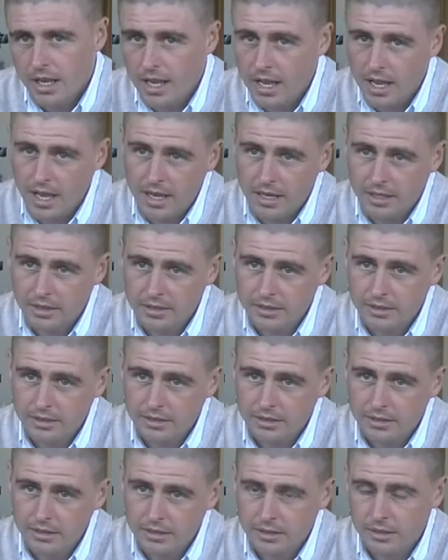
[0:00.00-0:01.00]
And
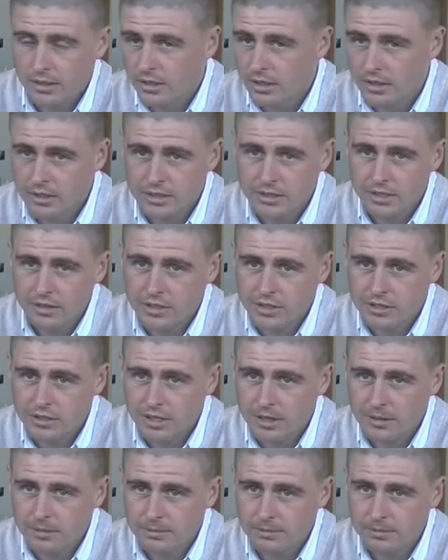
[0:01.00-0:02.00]
cut a long story
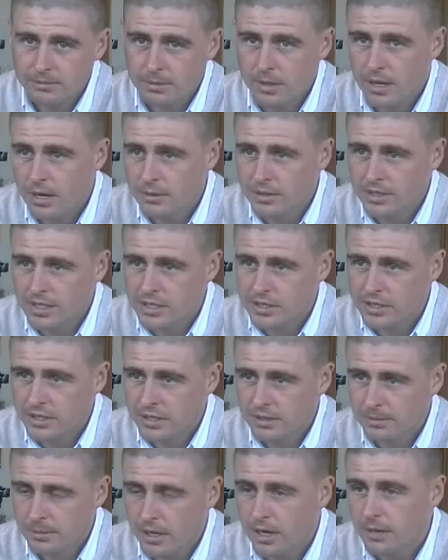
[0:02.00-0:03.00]
short, Paul was
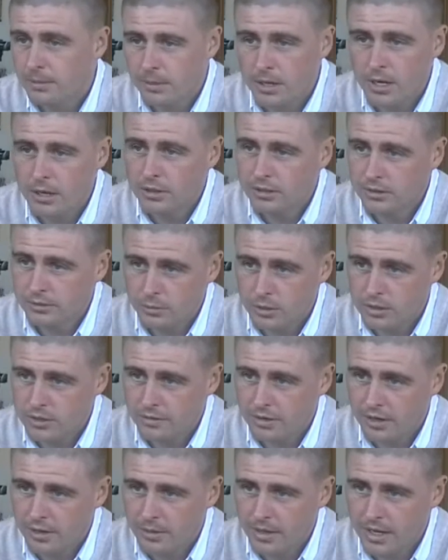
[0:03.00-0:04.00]
injured. Paul
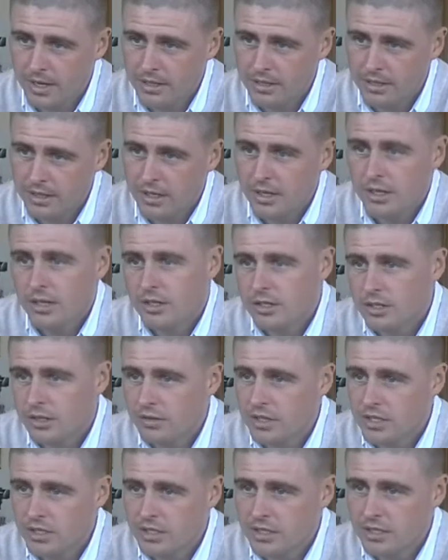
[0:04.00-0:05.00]
wasn't very well,
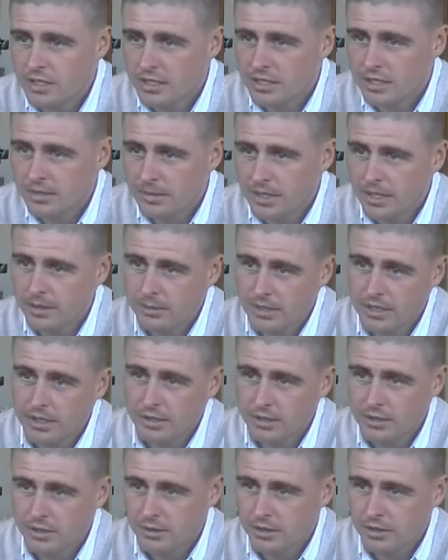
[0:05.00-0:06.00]
so Richard says to me, "Will
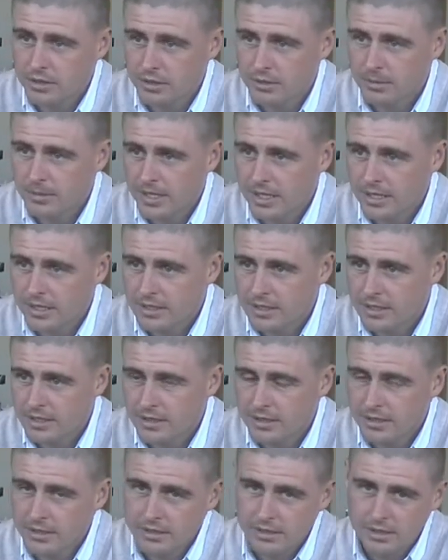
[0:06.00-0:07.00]
you go and do the 2
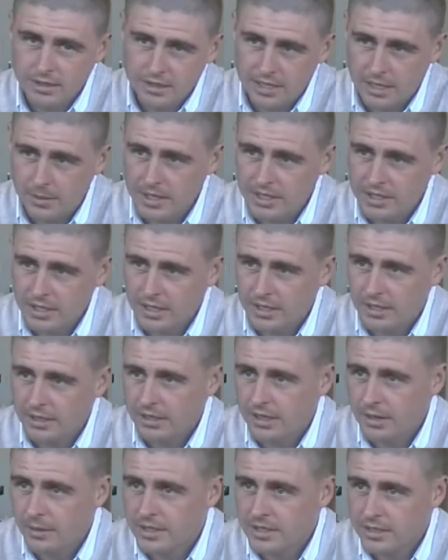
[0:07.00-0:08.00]
meetings?" So I went
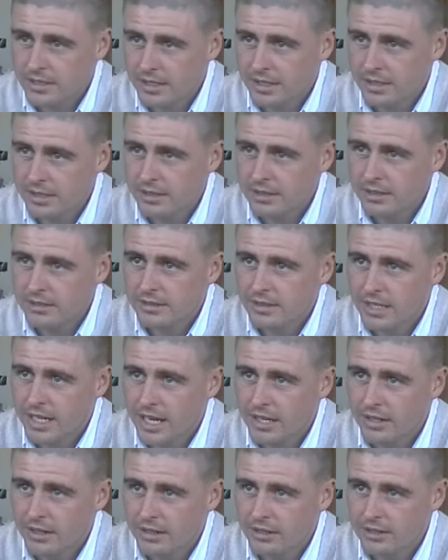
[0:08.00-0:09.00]
to
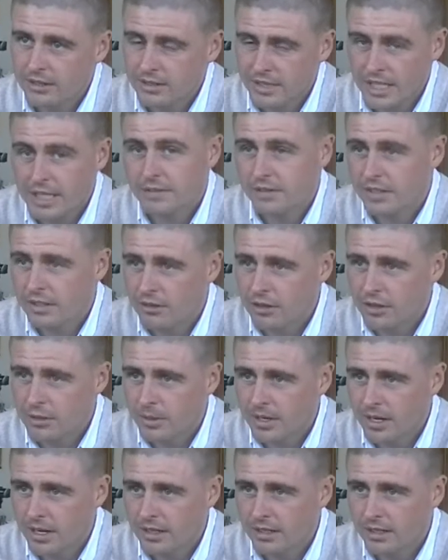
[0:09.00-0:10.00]
Haydock. Thankfully, rode
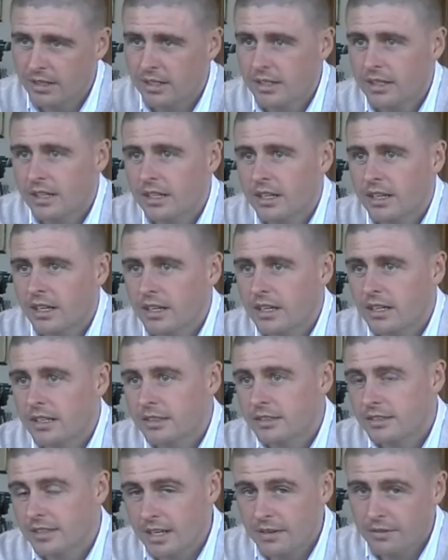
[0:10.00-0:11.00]
a winner.
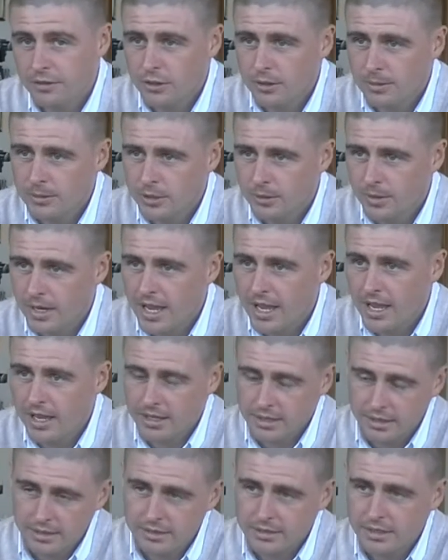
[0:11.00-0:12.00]
Then flew up to
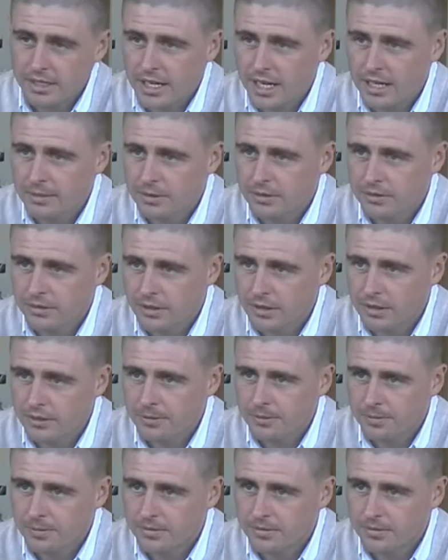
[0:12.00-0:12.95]
Ayr and I had me fall.